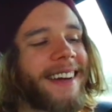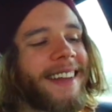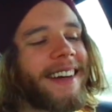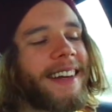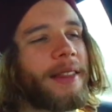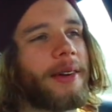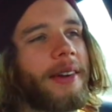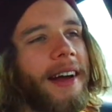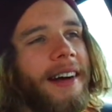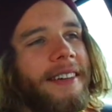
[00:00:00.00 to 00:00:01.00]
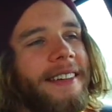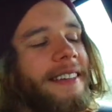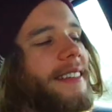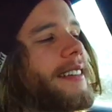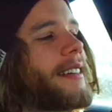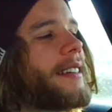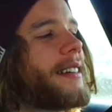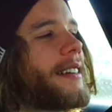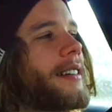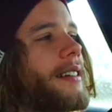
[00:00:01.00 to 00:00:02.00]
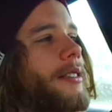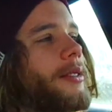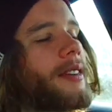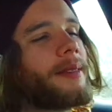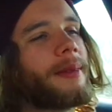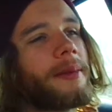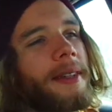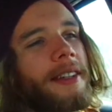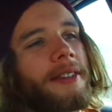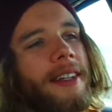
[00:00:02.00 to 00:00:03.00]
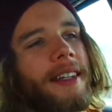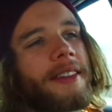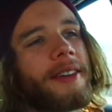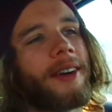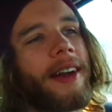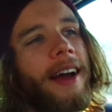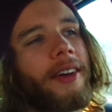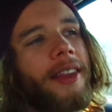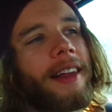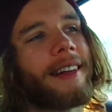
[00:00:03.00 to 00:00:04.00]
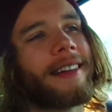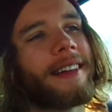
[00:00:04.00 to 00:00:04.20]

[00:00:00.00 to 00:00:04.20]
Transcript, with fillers: they get thrown out. Well, maybe they don't get thrown out. They